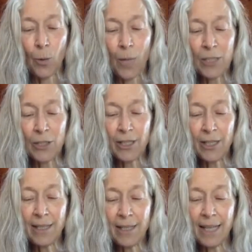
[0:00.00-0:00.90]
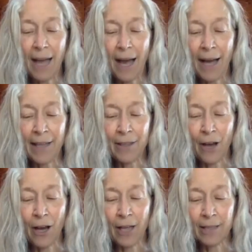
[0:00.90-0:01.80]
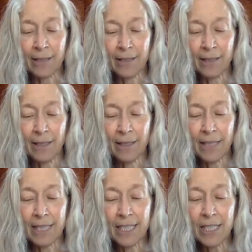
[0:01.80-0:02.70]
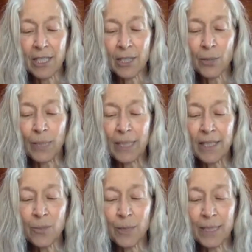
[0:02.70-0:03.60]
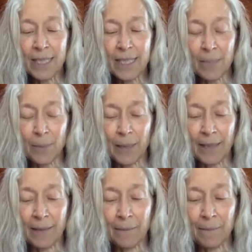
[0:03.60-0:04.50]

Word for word: Questioning the I thought that disagrees with discipline